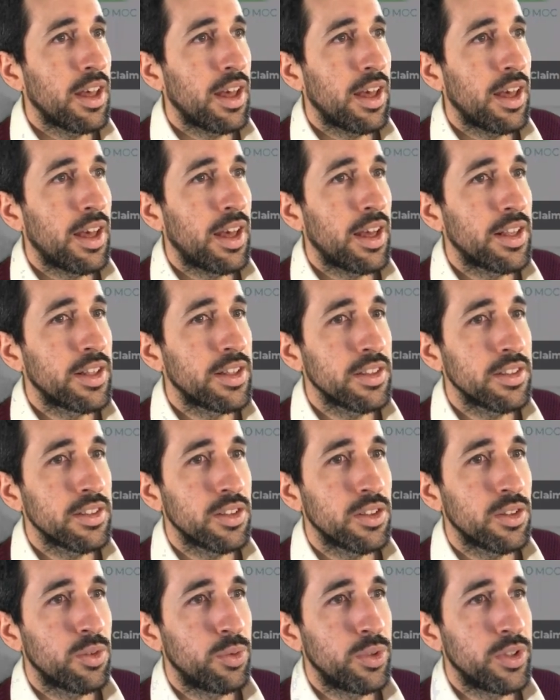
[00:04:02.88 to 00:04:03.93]
And
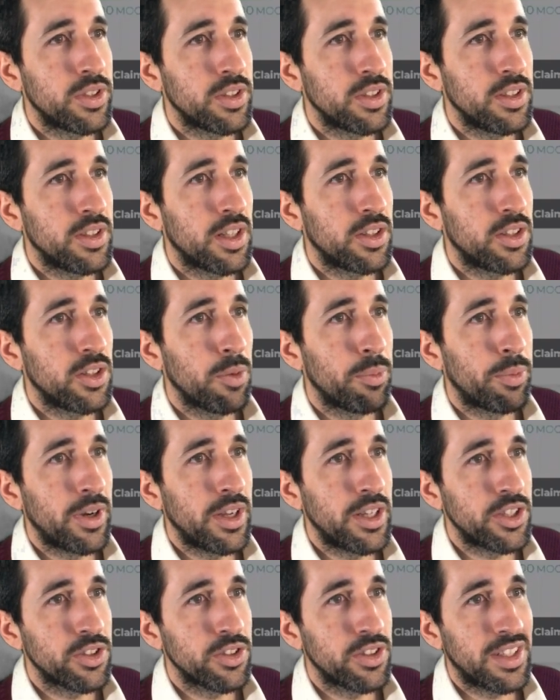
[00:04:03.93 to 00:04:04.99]
we see that the
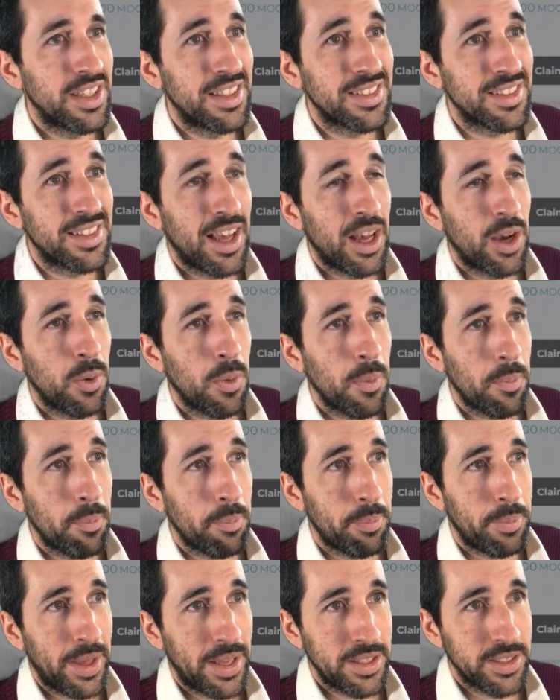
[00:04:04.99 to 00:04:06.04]
operation is now
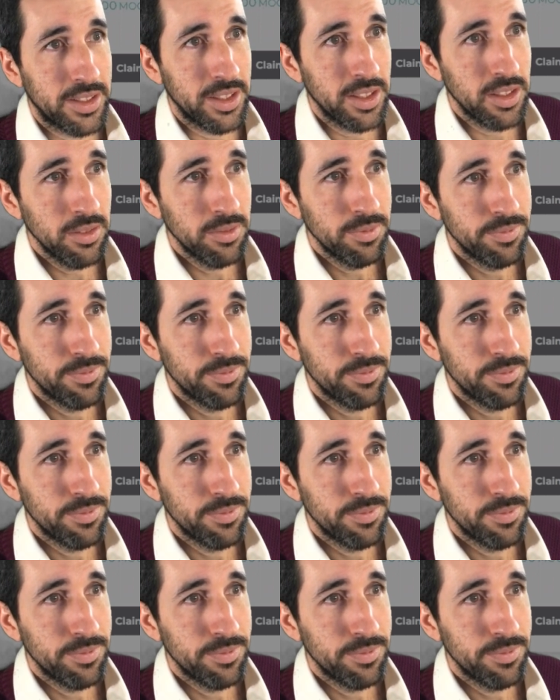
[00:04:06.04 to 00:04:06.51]
pending.